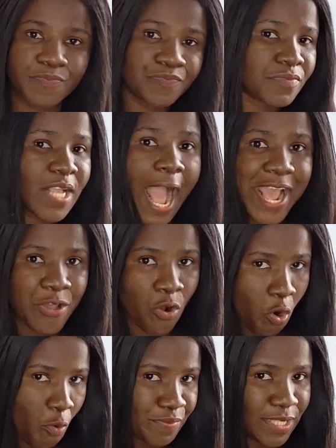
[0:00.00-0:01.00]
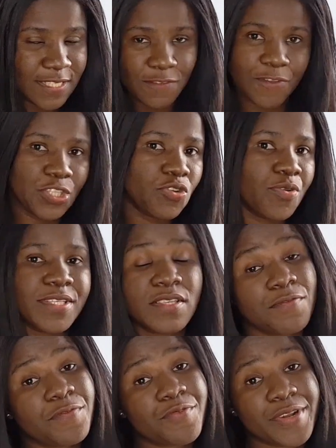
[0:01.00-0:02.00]
I hope this video is of
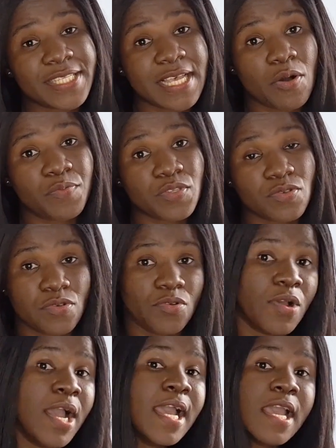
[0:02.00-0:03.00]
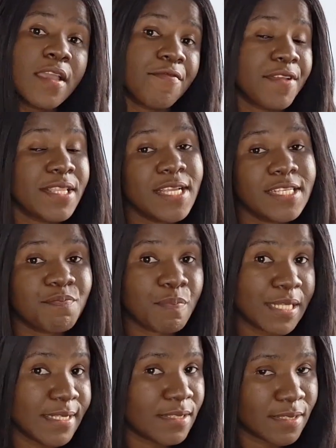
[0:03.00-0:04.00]
great help to you. If it is,
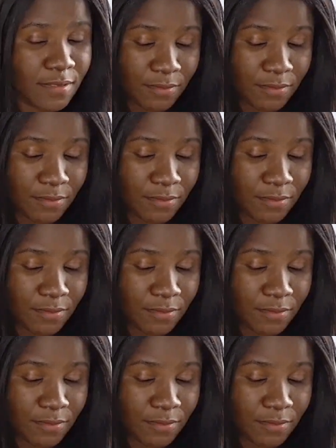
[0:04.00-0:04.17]
please